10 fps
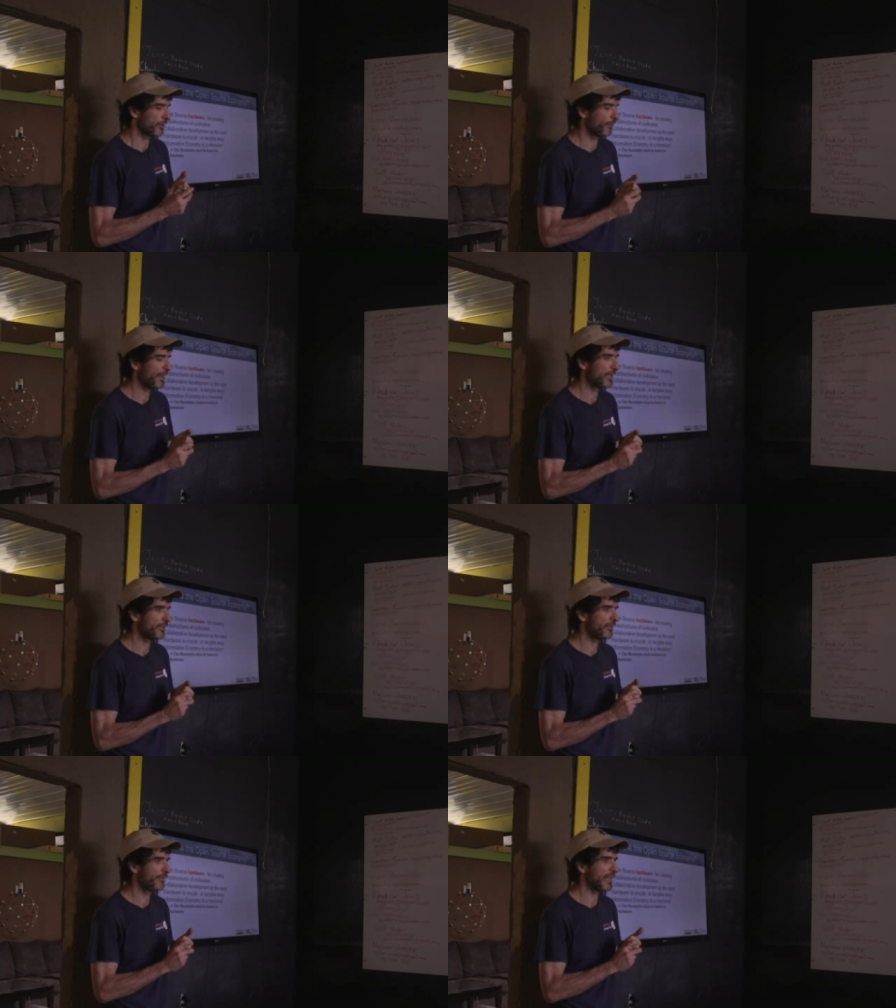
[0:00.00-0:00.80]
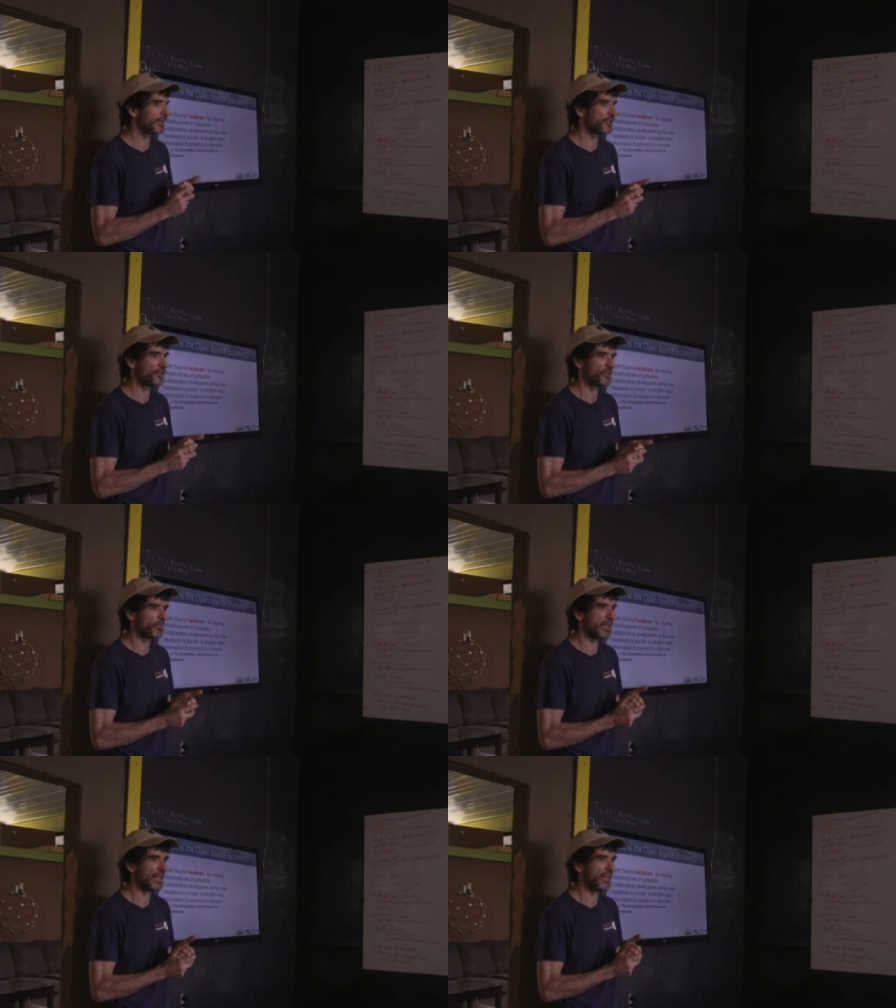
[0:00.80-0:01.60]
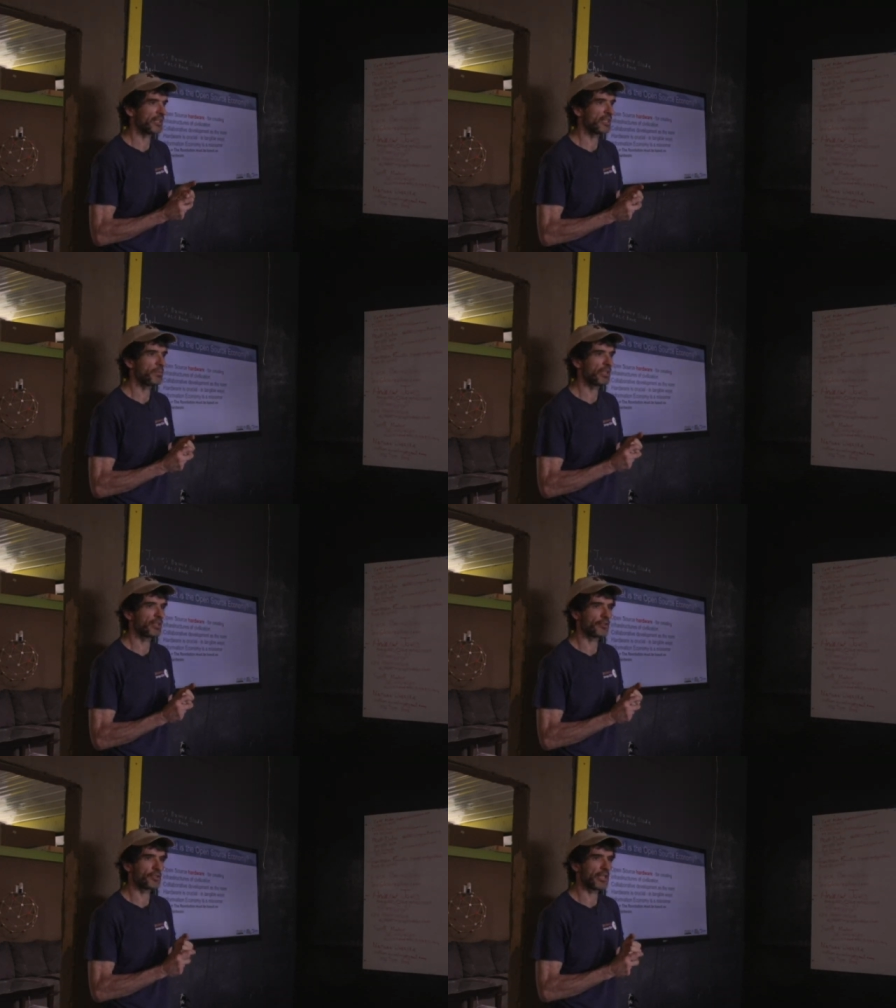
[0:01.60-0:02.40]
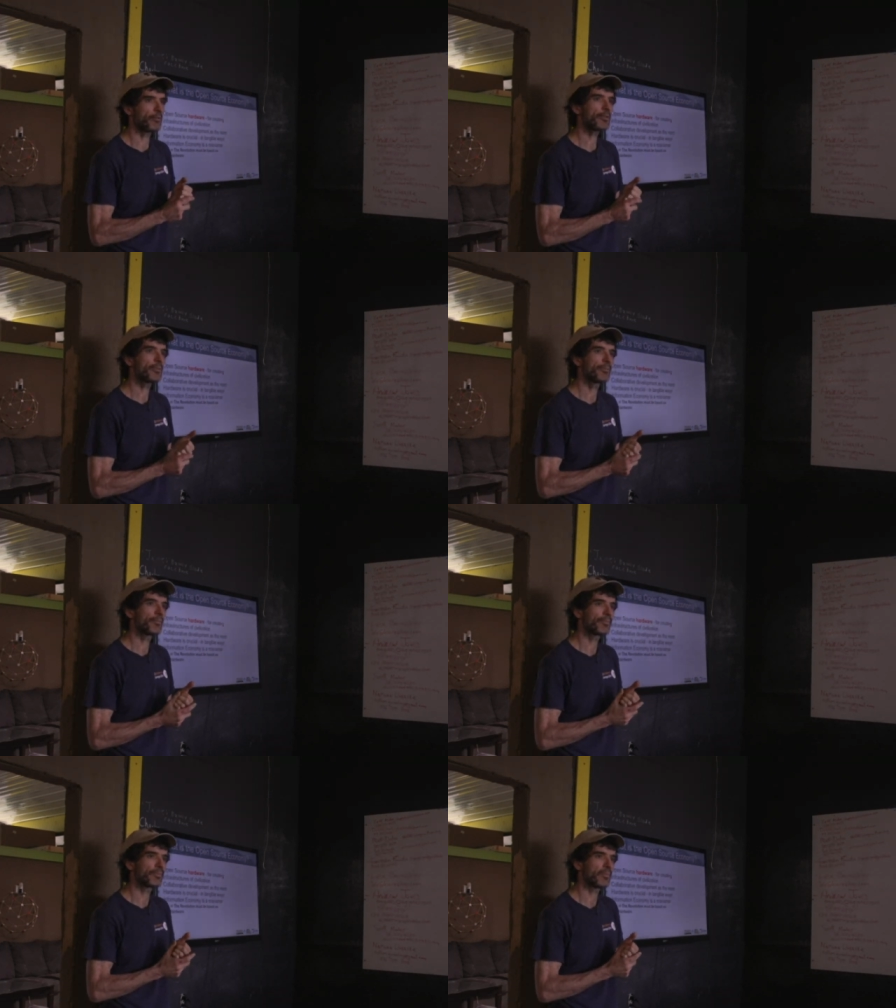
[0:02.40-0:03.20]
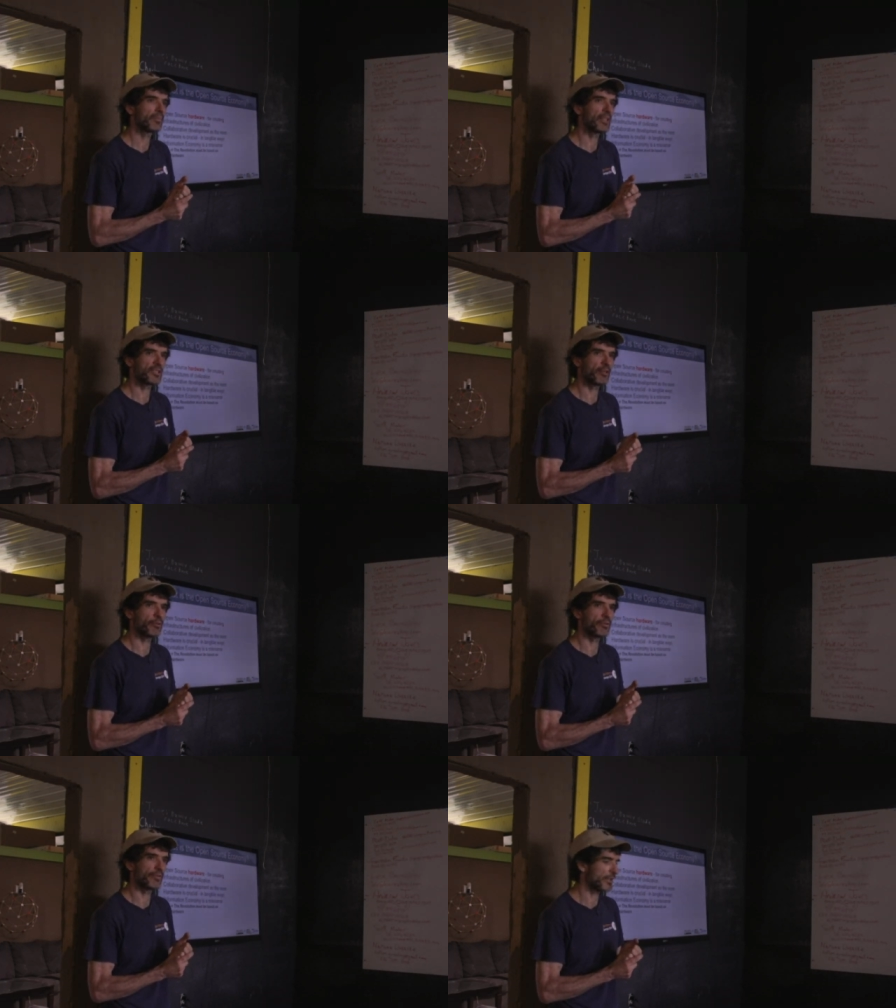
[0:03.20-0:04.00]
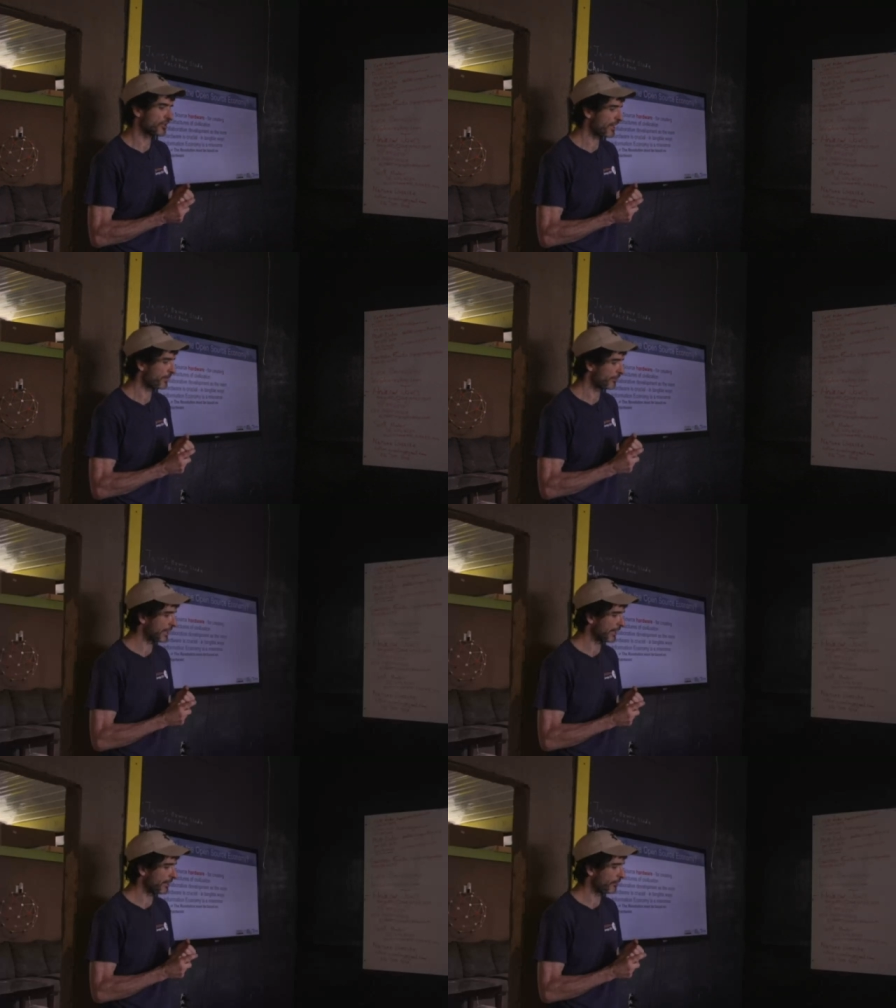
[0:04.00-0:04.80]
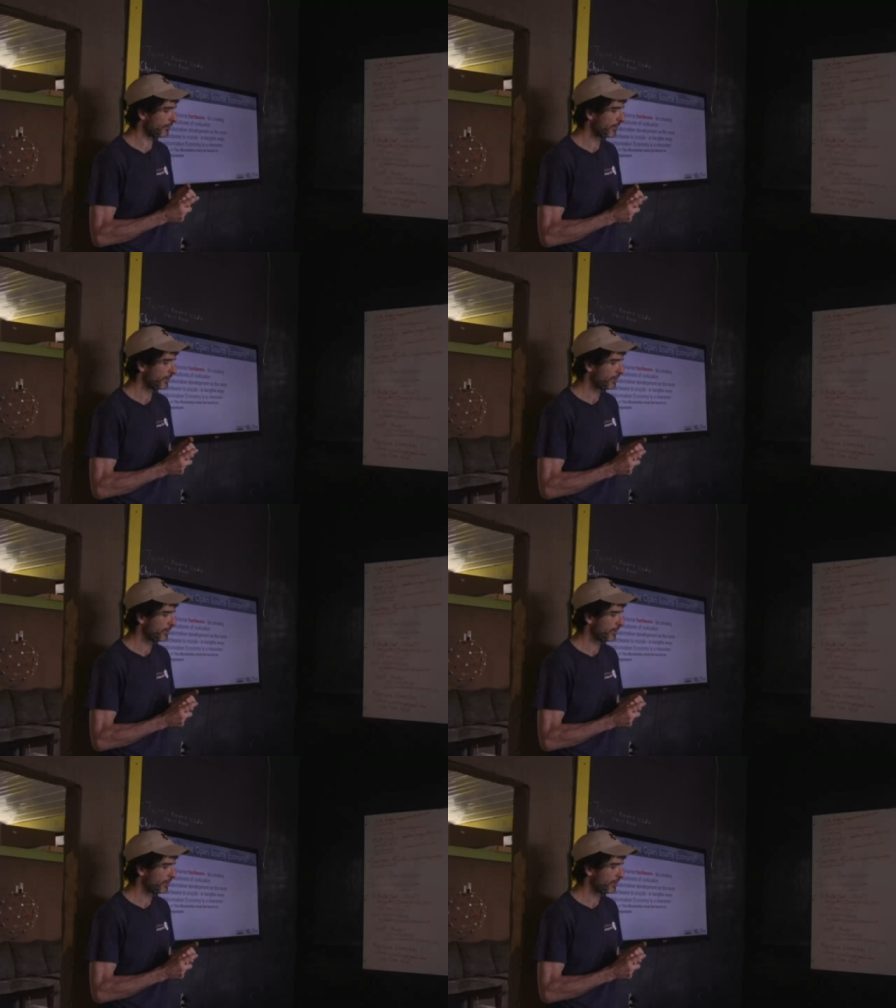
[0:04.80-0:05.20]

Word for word: competitive advantage is by keeping others out. That's how things happen right now.